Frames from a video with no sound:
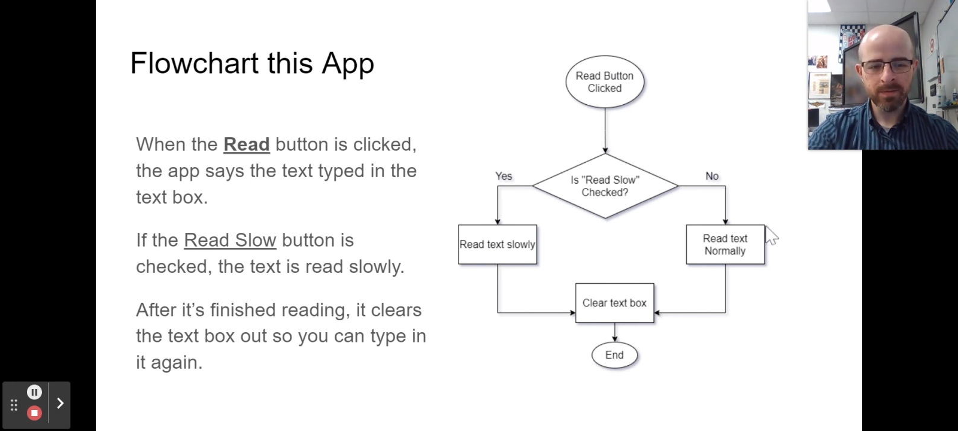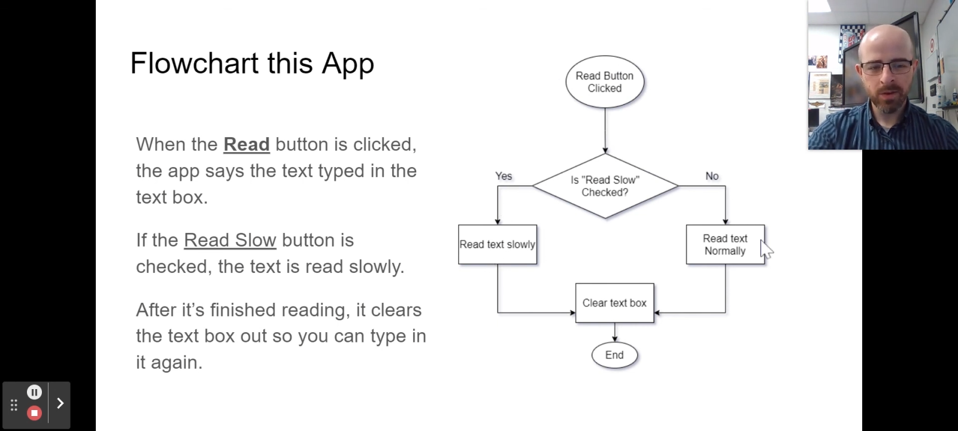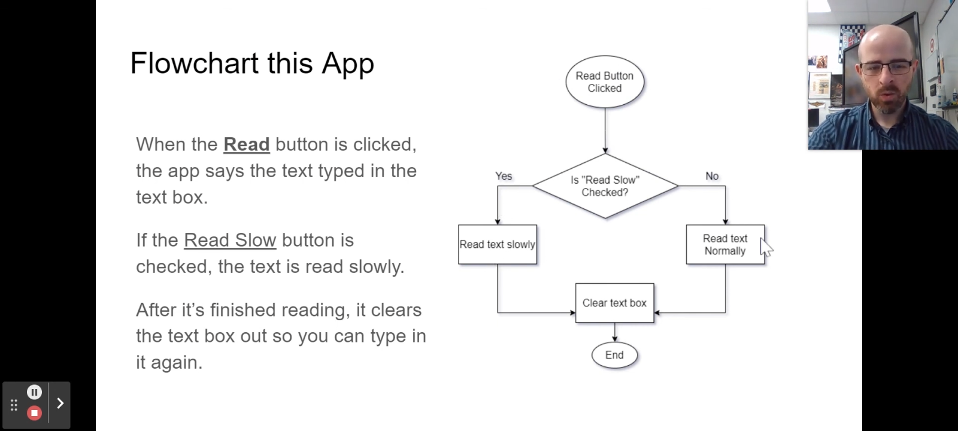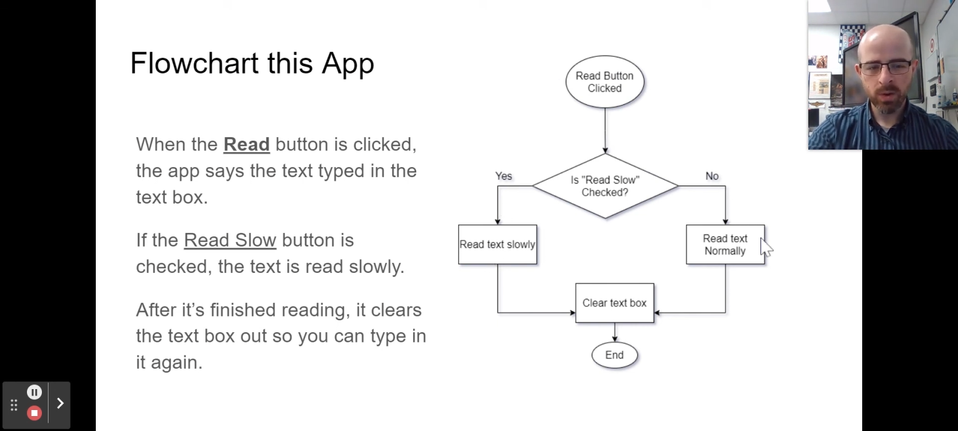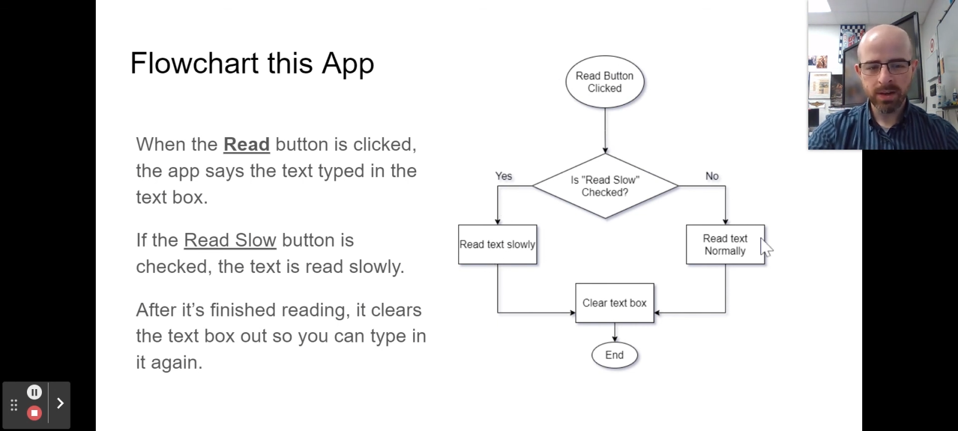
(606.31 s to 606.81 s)

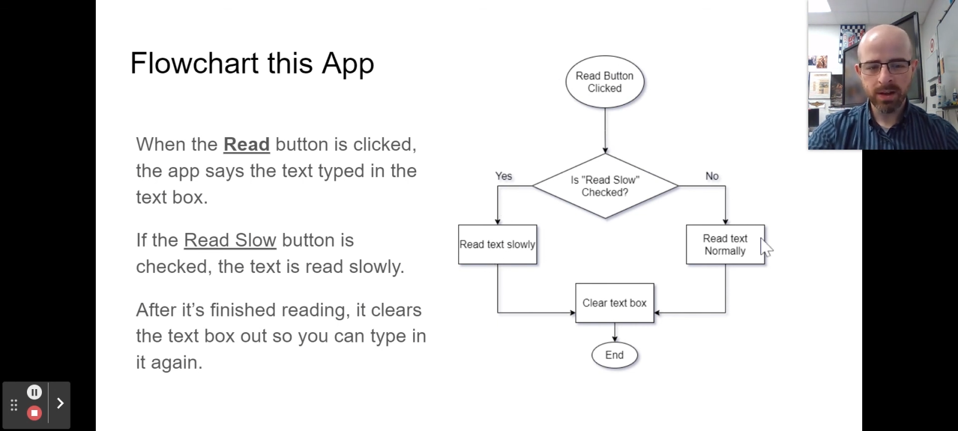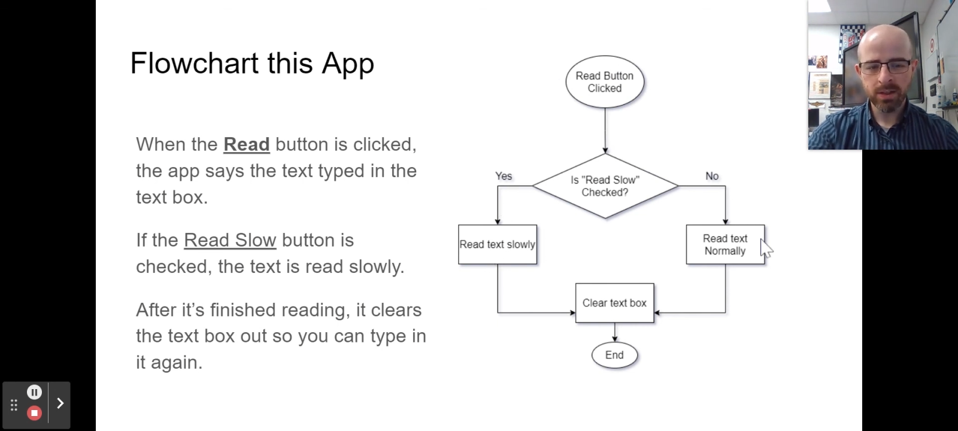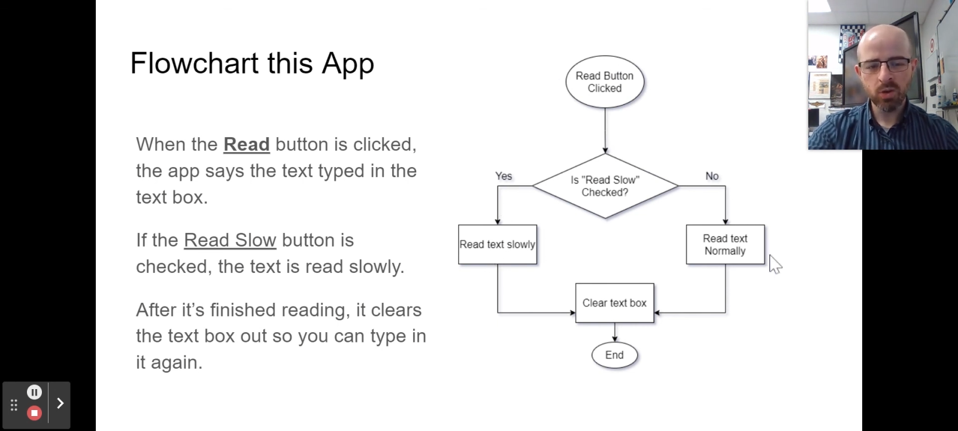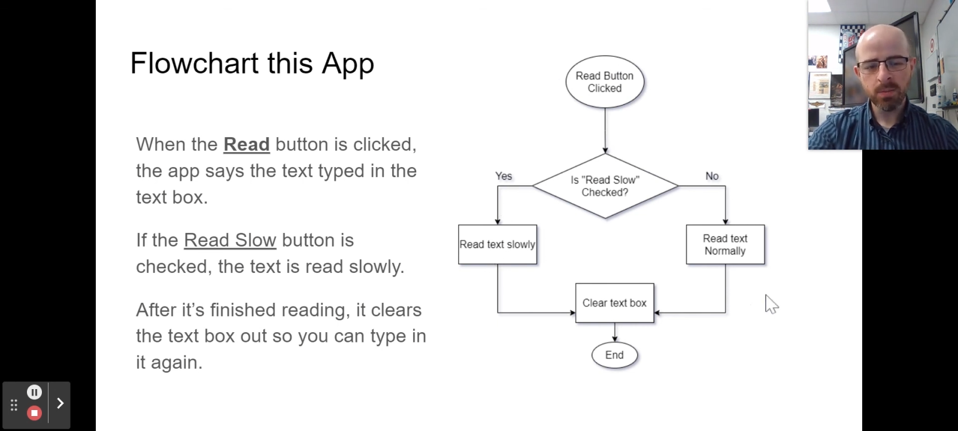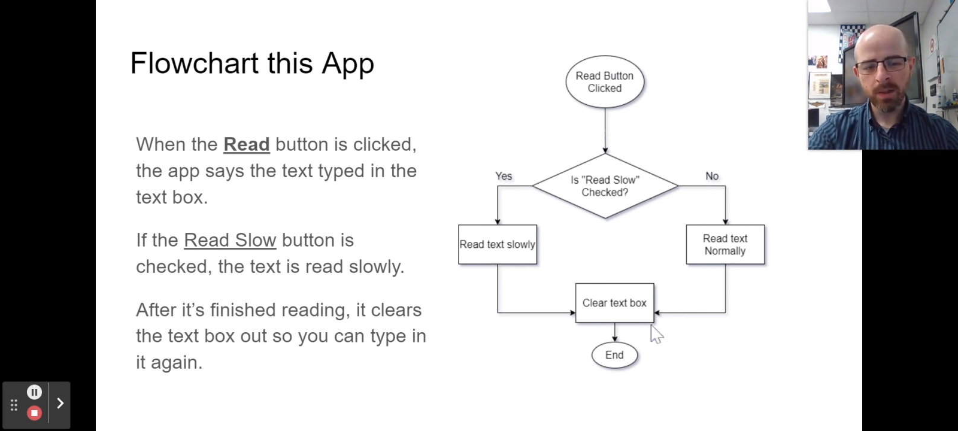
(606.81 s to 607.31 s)
If no, read
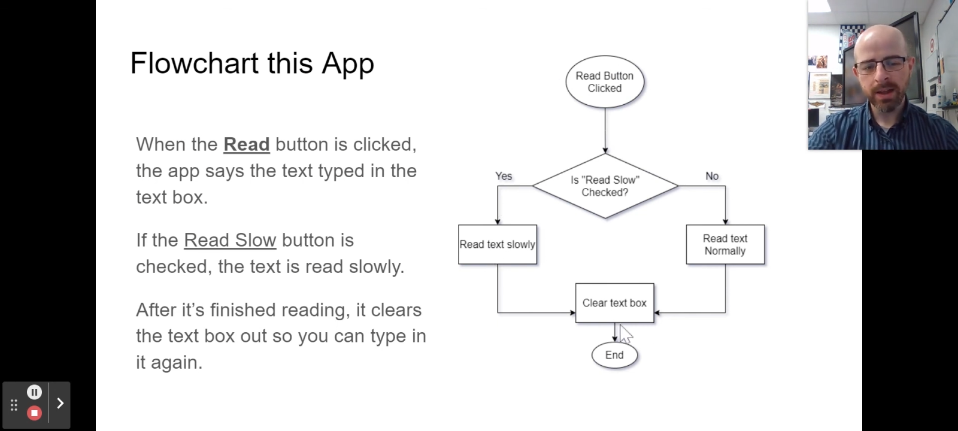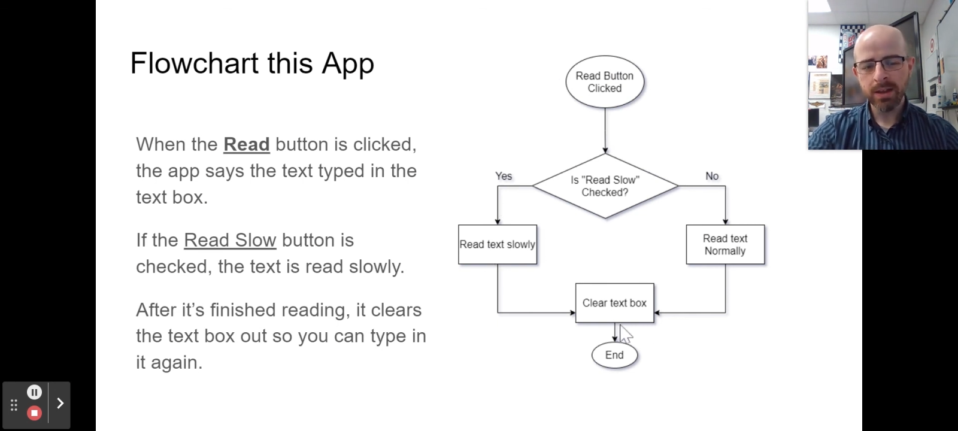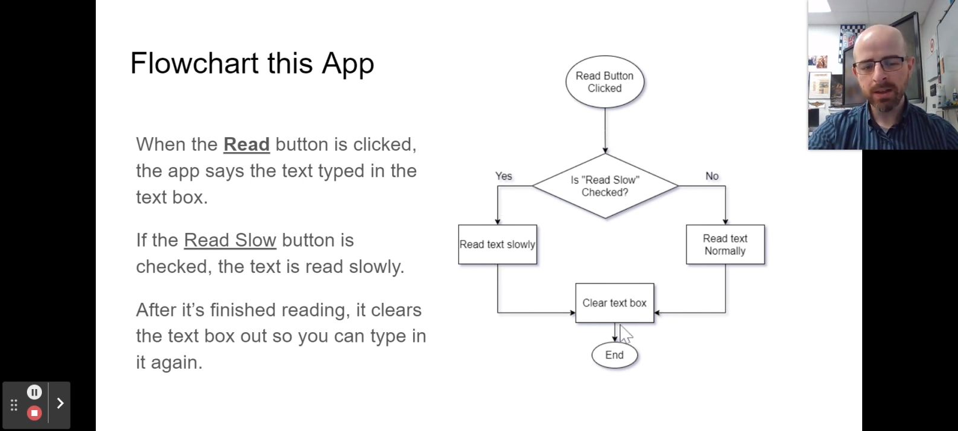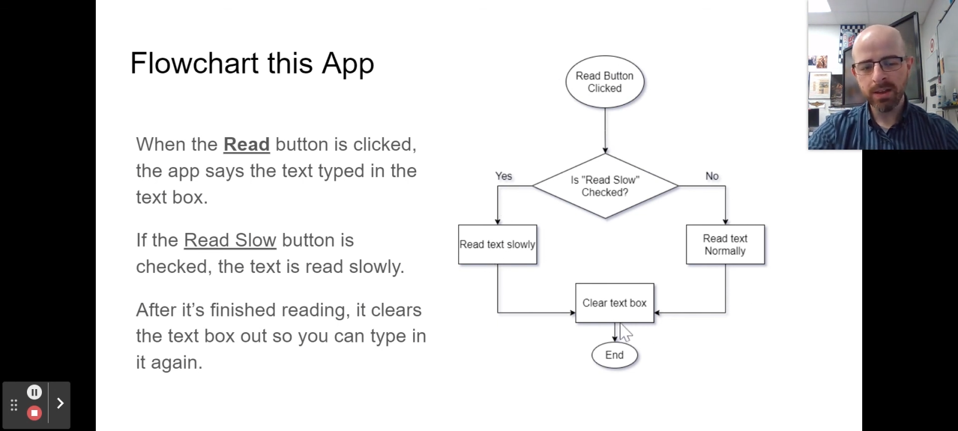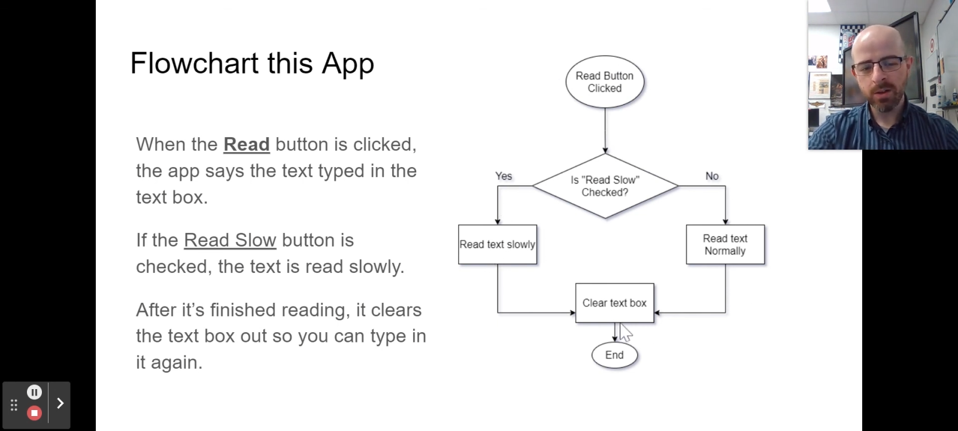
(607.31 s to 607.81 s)
text normally,